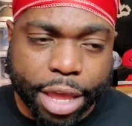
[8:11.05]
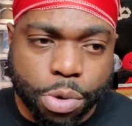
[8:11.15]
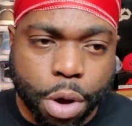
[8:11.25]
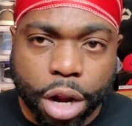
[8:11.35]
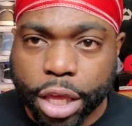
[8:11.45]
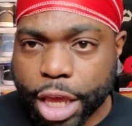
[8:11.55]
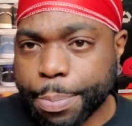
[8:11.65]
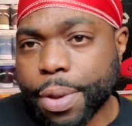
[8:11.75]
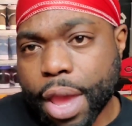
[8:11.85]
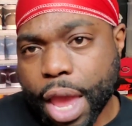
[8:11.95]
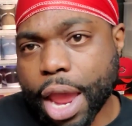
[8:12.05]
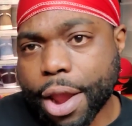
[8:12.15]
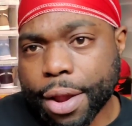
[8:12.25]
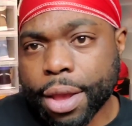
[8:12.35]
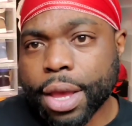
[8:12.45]
You want to keep your
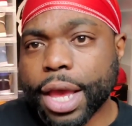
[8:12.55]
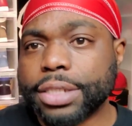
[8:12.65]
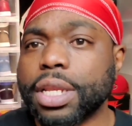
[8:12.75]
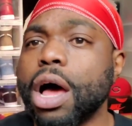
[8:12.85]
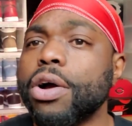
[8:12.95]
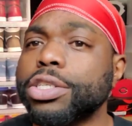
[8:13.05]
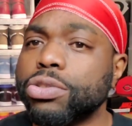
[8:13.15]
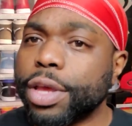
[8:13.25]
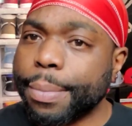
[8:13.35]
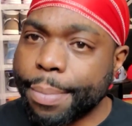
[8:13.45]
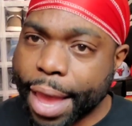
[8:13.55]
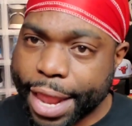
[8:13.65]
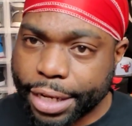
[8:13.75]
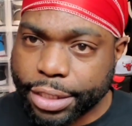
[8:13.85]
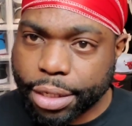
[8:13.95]
hair as long as you can
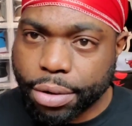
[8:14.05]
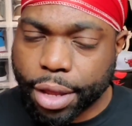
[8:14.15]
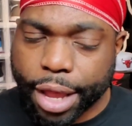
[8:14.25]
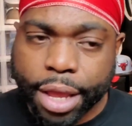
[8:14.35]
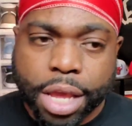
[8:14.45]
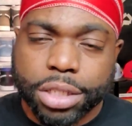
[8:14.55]
manage it, okay?